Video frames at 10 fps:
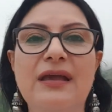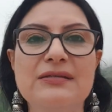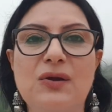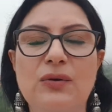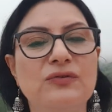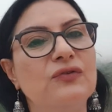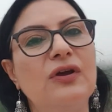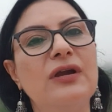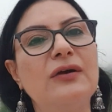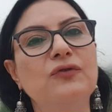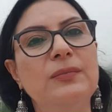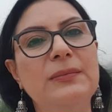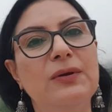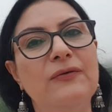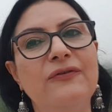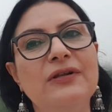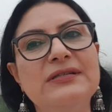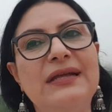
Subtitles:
It's going to turn out to be beautiful